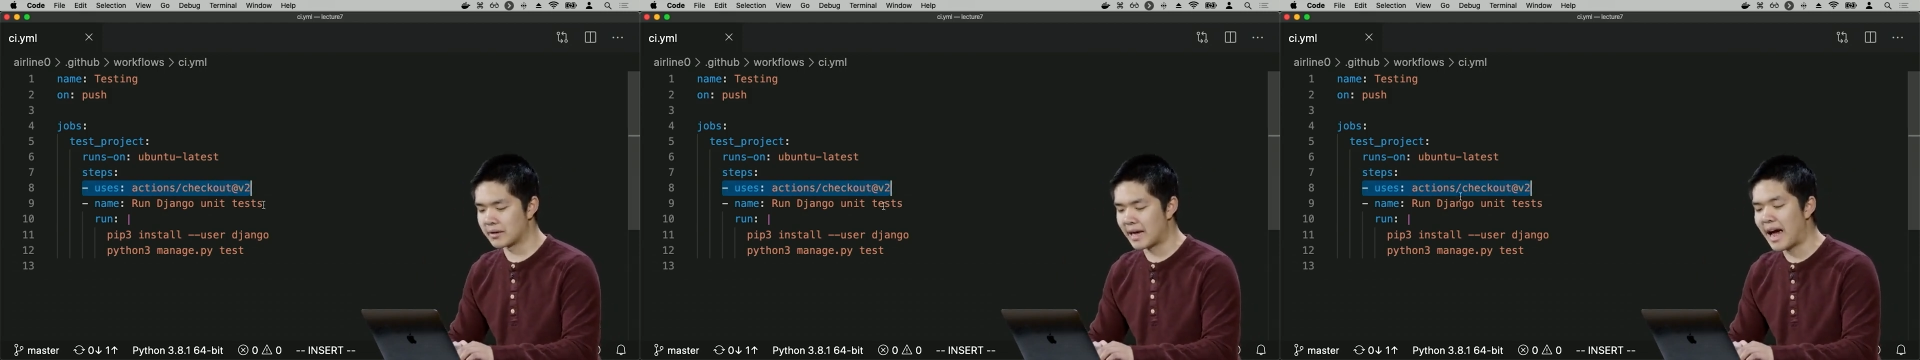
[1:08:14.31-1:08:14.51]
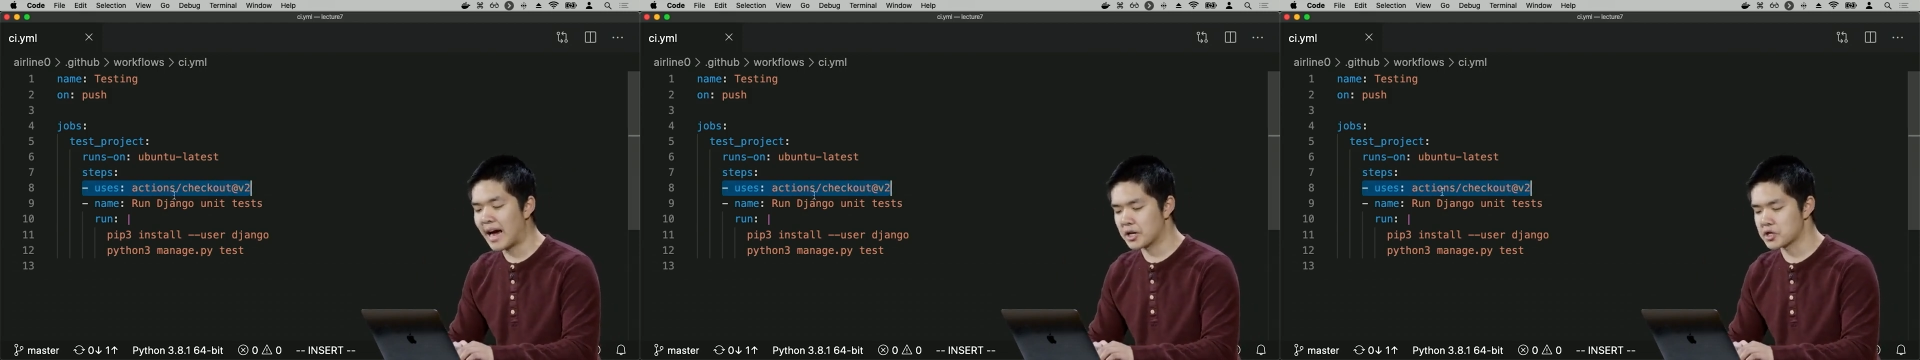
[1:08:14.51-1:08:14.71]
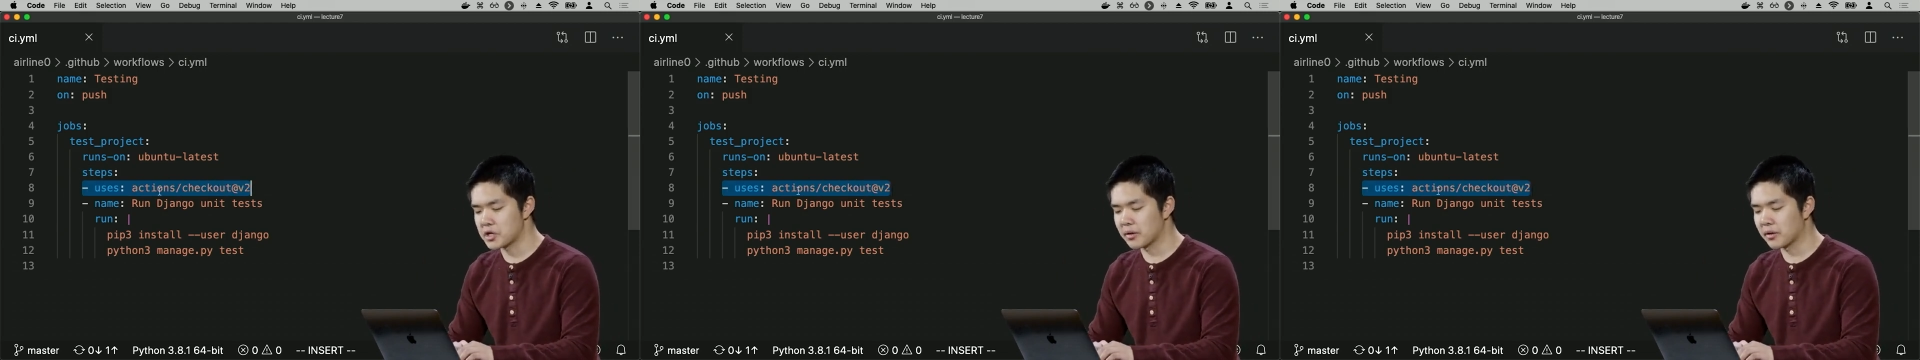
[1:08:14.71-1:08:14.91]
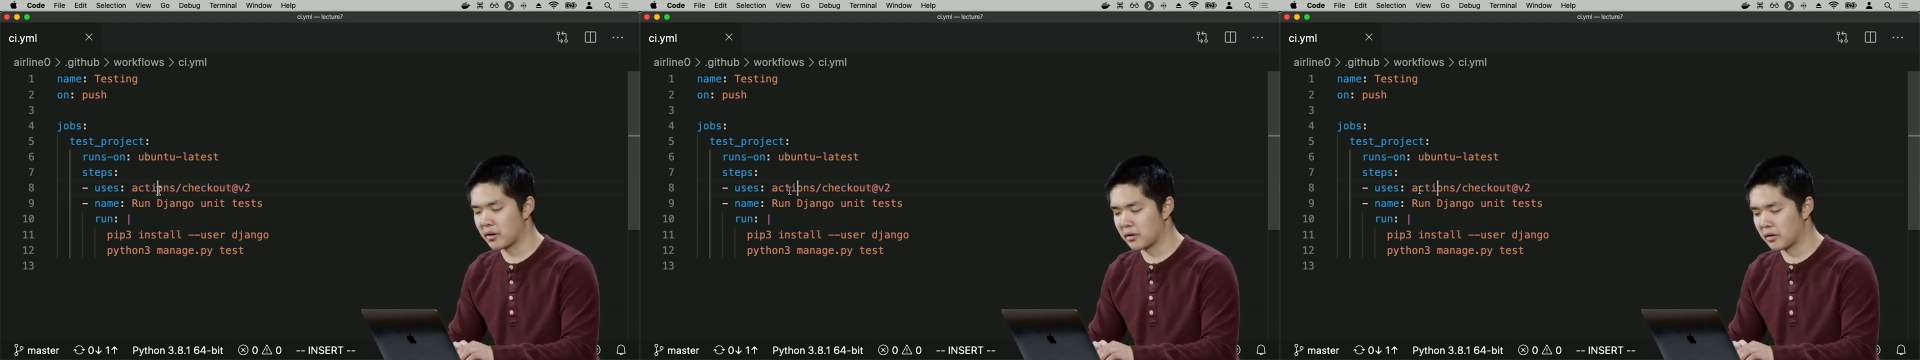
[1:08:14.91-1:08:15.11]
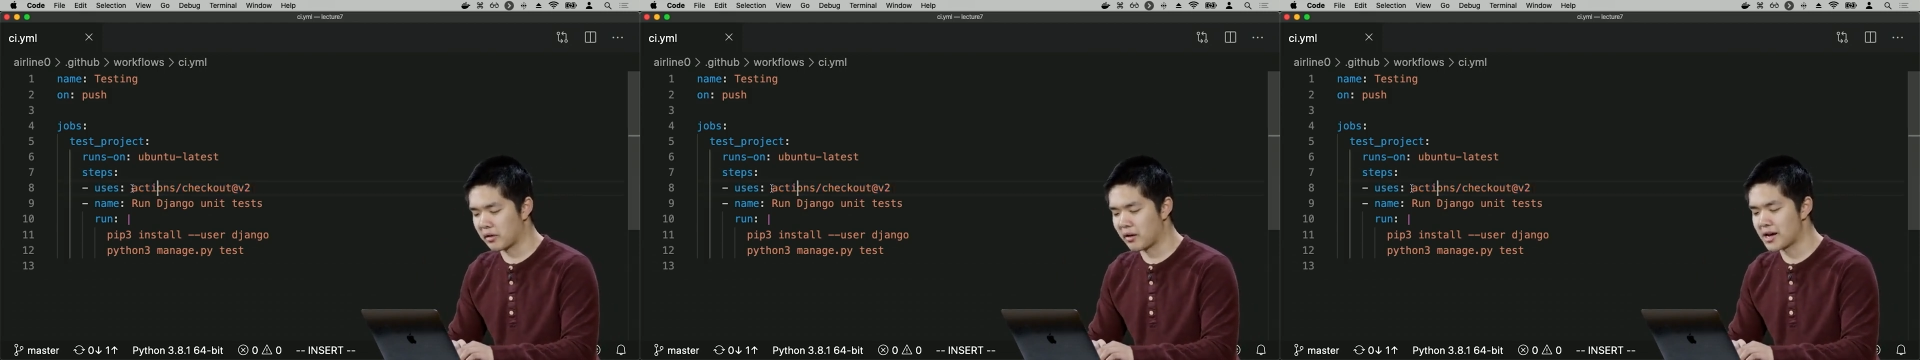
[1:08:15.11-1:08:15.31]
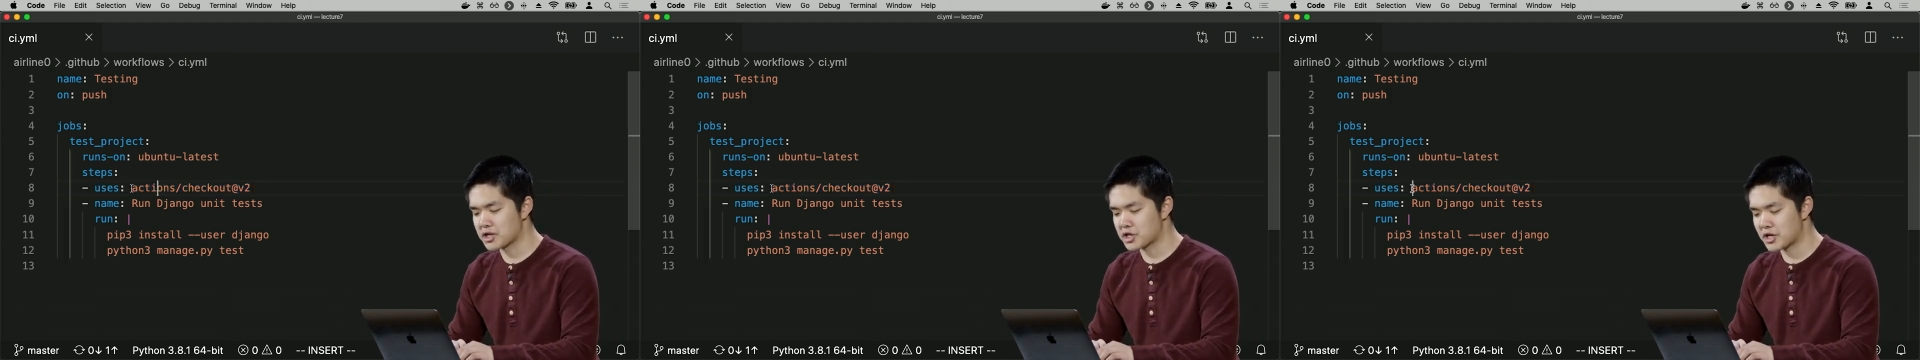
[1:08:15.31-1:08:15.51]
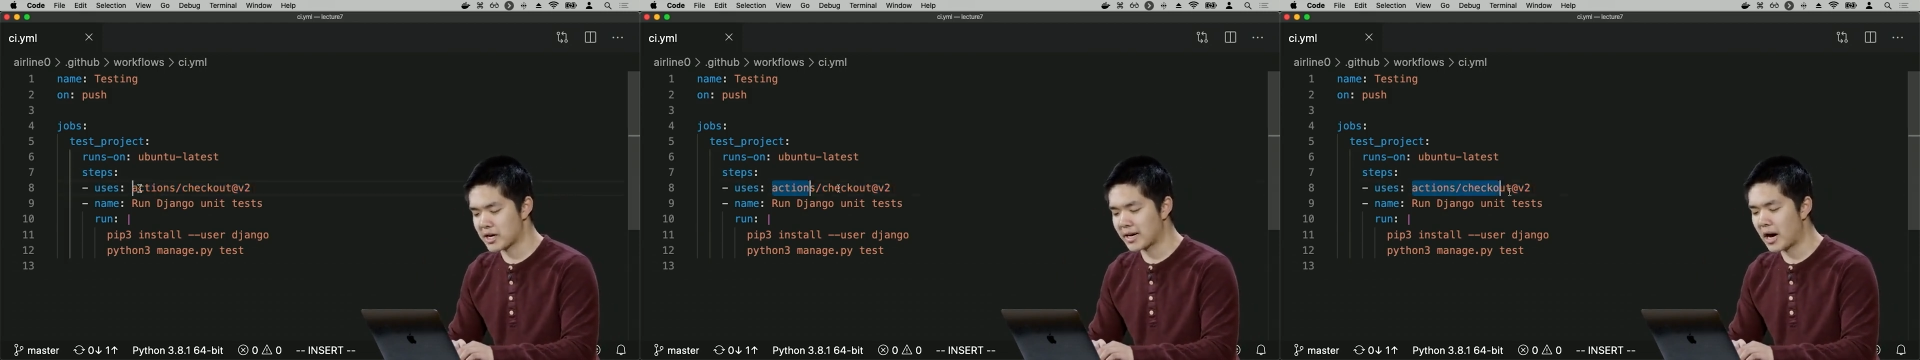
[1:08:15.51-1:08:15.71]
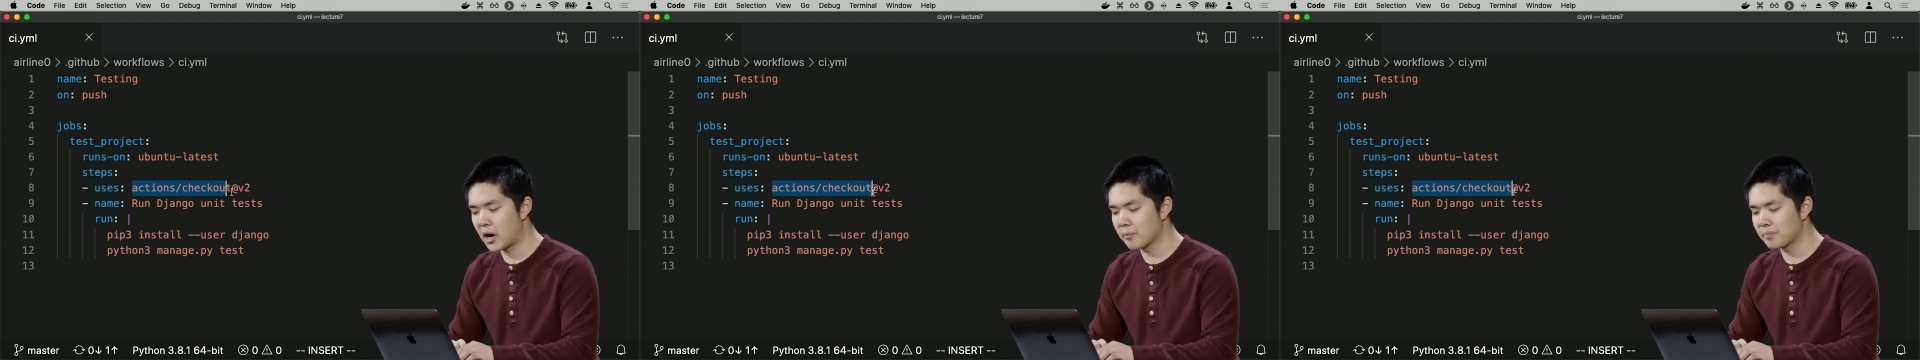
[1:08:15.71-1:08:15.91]

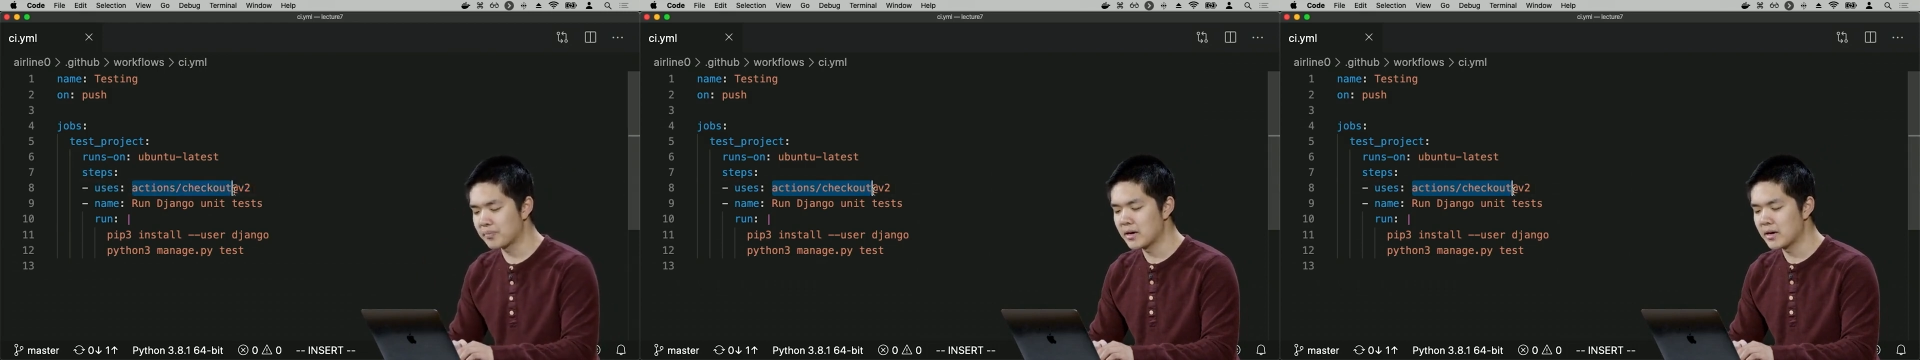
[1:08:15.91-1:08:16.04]
actions/checkout.